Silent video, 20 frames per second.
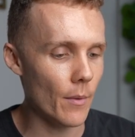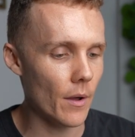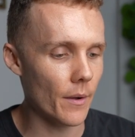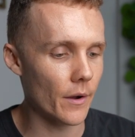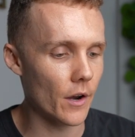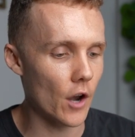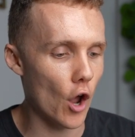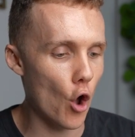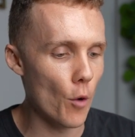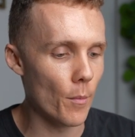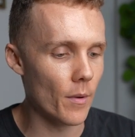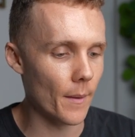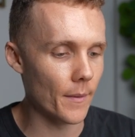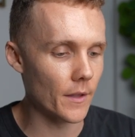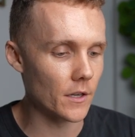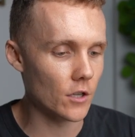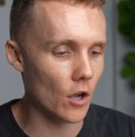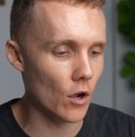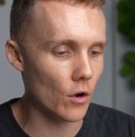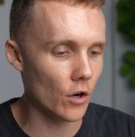I'm going to open up
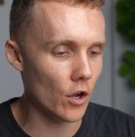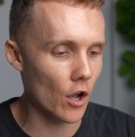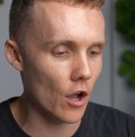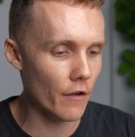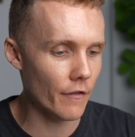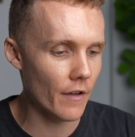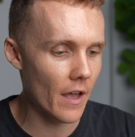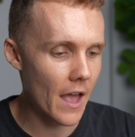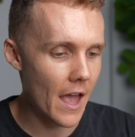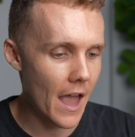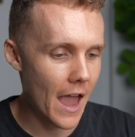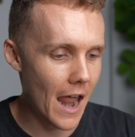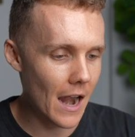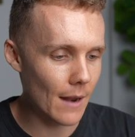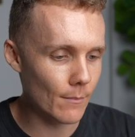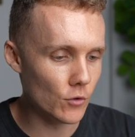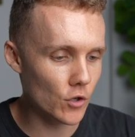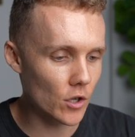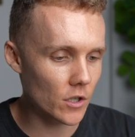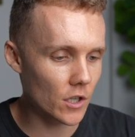the tone curve, and
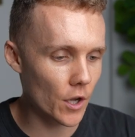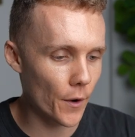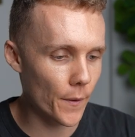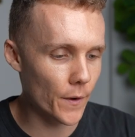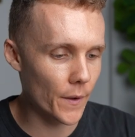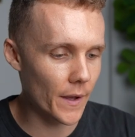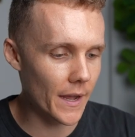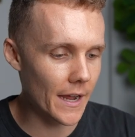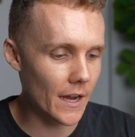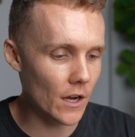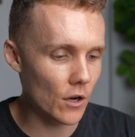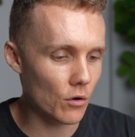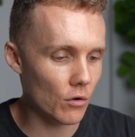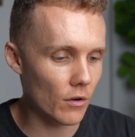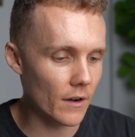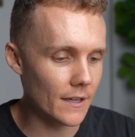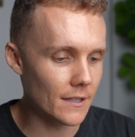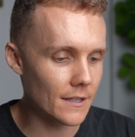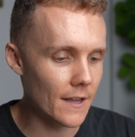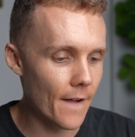I'm just going to
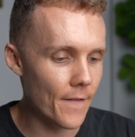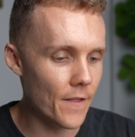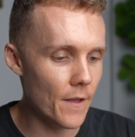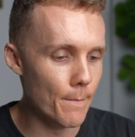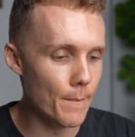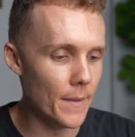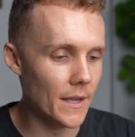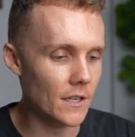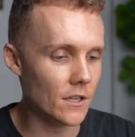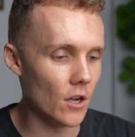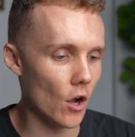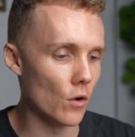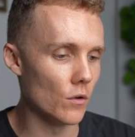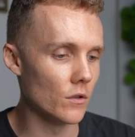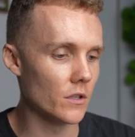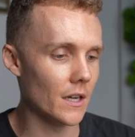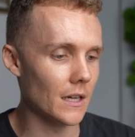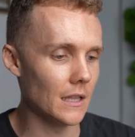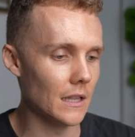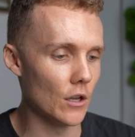increase the
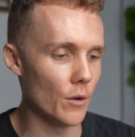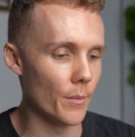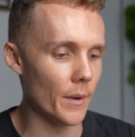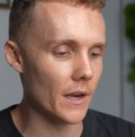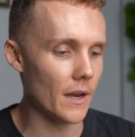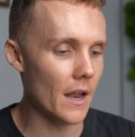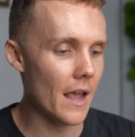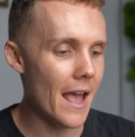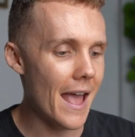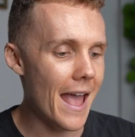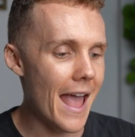midtones a little bit.